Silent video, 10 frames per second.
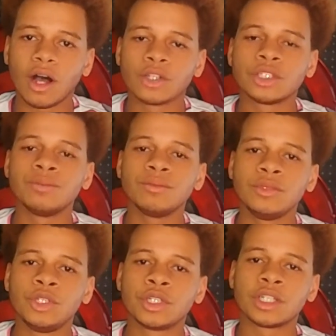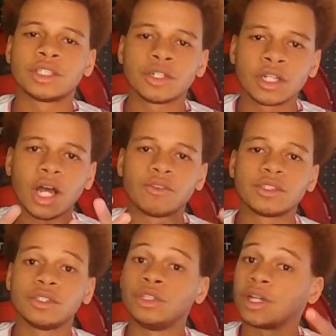Also, you should consider
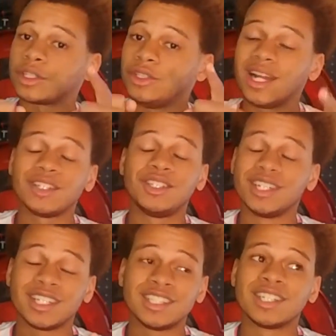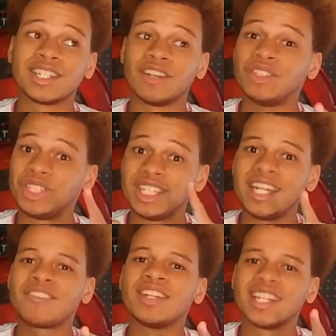gloves. You shouldn't consider gloves, you
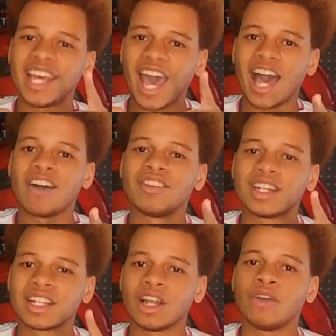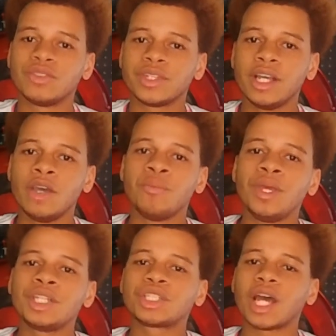should definitely have gloves.
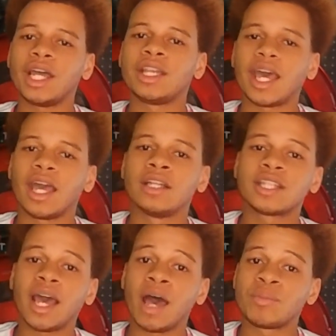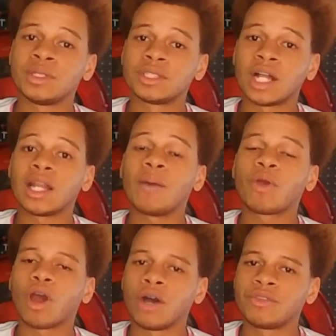Being shot in the hand happens a lot
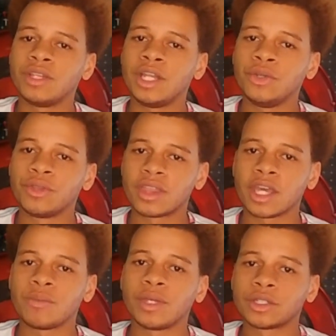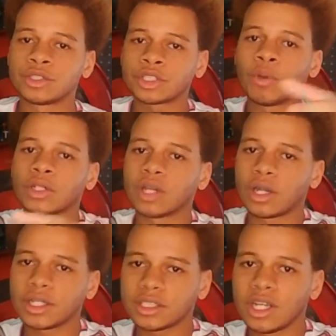more often than you would think because they're small
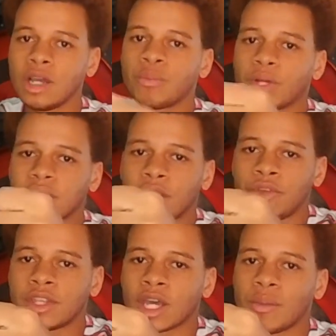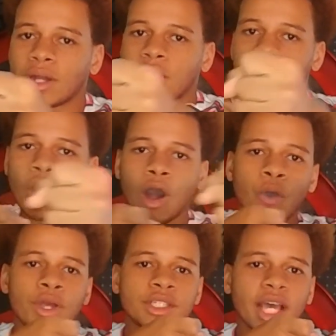targets, but if you think about it, they're
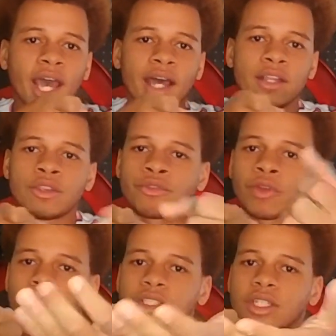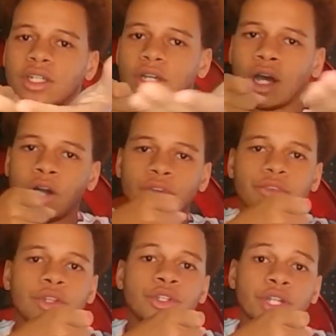always at the front
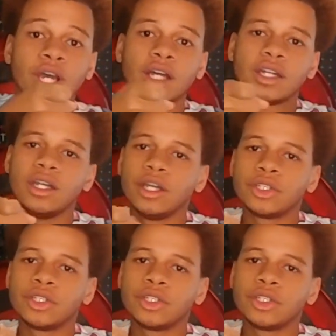of your gun.